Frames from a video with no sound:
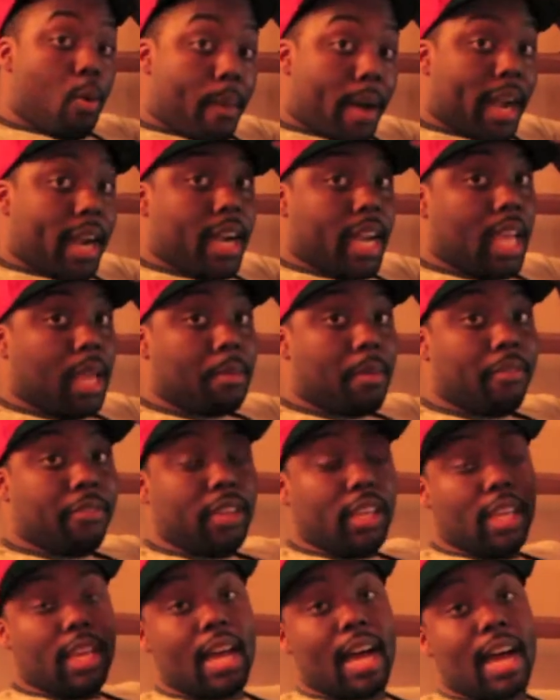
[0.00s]
go by the name
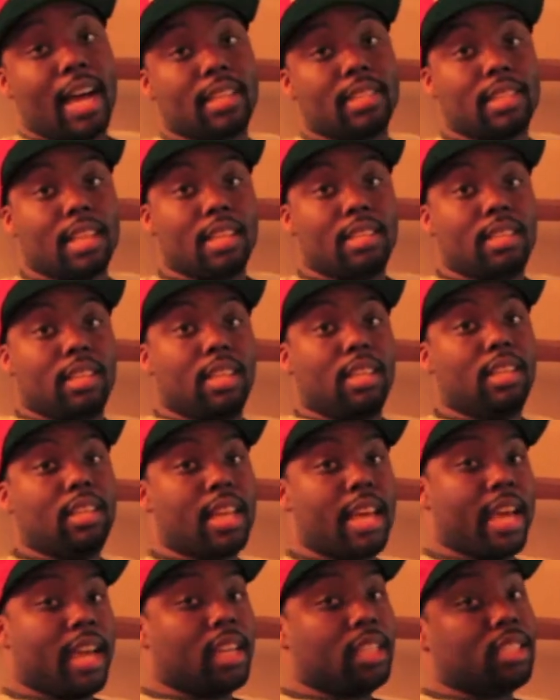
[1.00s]
of E-Hos, that's
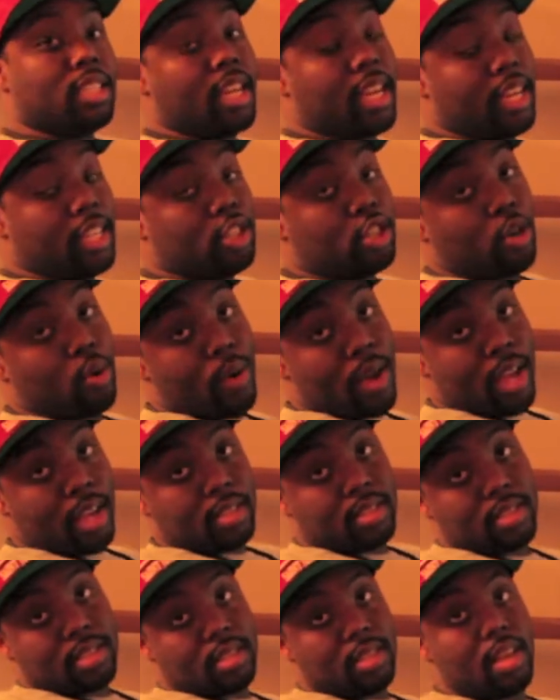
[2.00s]

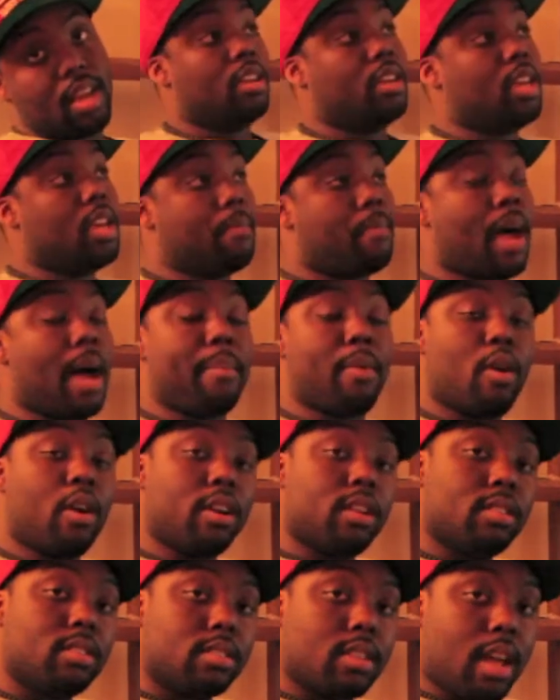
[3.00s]
E-Hos, hip-hop
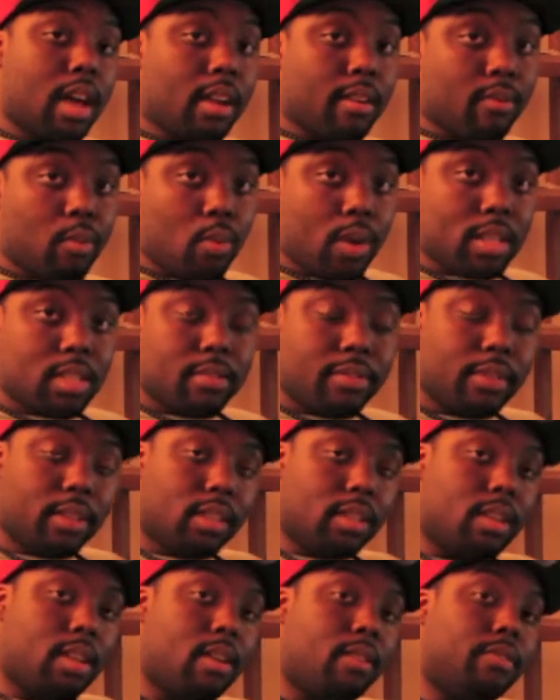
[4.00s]
artist out of West
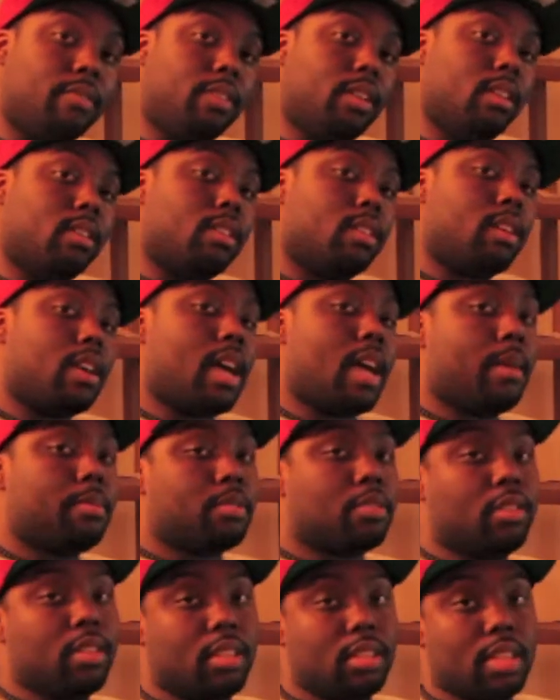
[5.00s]
Philadelphia,
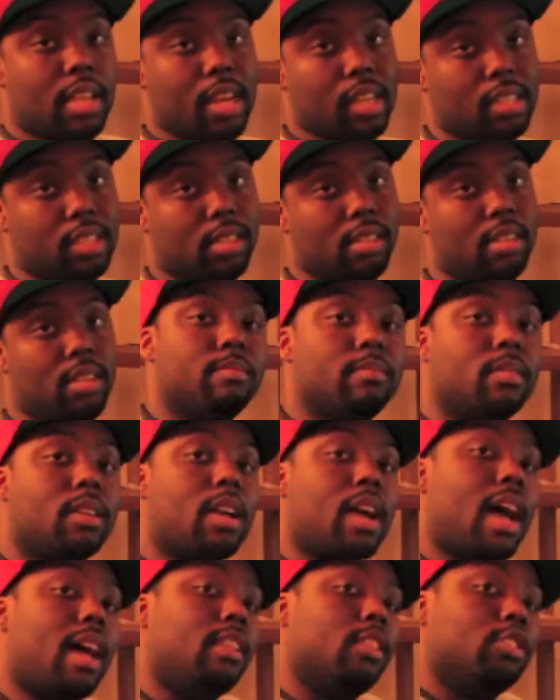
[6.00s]
Cobbs Creek section,
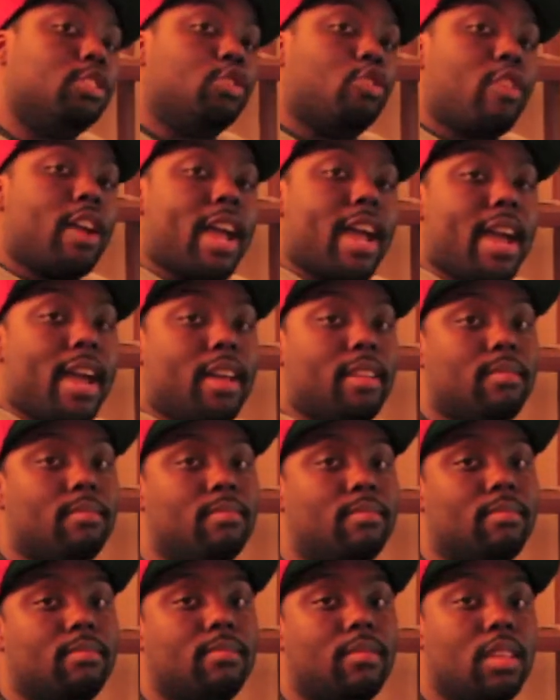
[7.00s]
college grad,
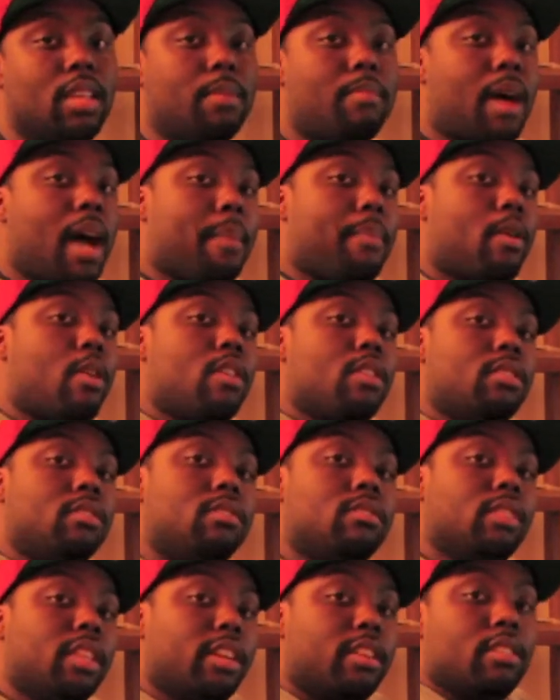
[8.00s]
hip-hop
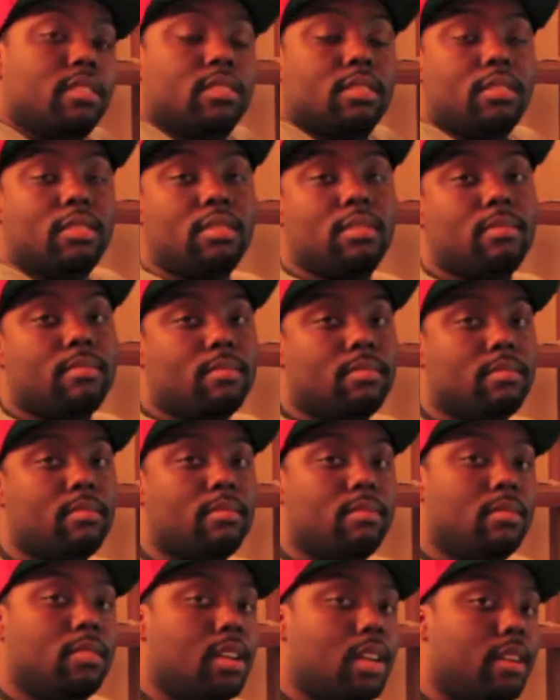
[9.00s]
artist, lyricist,
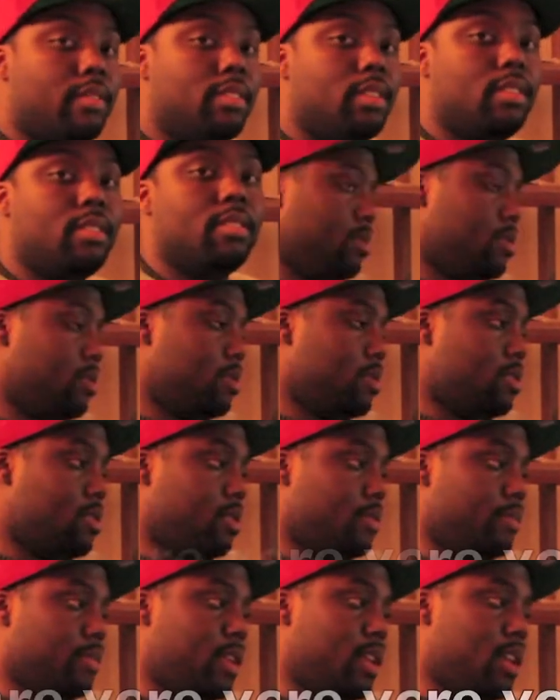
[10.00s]
whatever.
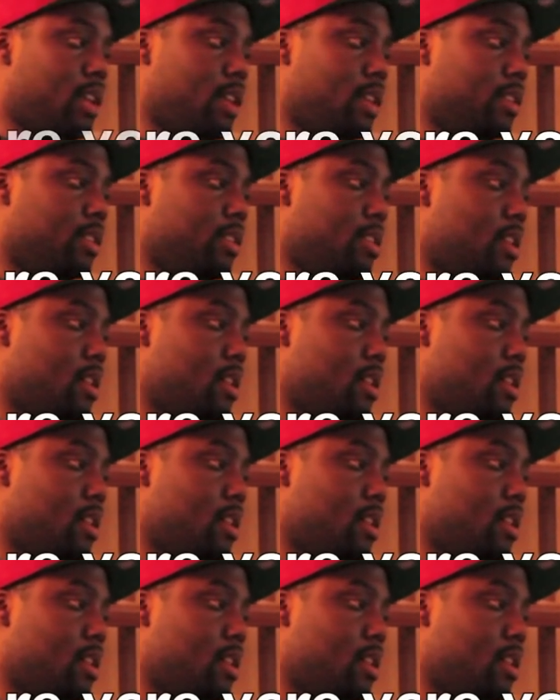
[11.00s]
Oh man,